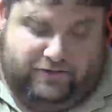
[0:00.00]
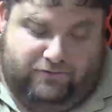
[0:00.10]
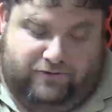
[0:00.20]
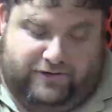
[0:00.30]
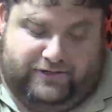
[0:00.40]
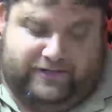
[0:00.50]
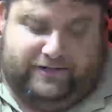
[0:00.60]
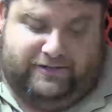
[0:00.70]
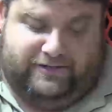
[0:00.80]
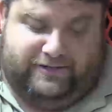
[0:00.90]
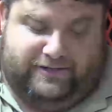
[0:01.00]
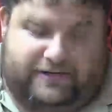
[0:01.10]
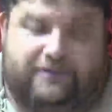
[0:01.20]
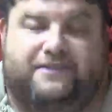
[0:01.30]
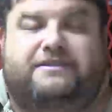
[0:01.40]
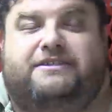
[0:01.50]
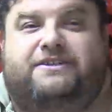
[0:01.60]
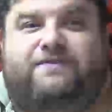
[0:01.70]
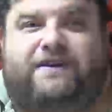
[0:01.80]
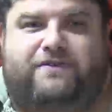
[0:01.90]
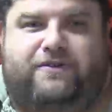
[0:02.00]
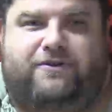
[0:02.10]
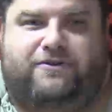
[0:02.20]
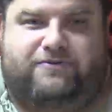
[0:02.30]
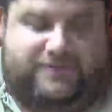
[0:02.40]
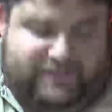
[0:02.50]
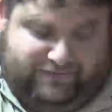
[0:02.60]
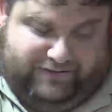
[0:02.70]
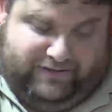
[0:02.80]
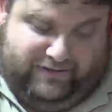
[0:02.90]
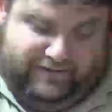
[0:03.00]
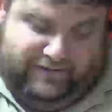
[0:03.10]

rushing and a touchdown and 65 yards receiving,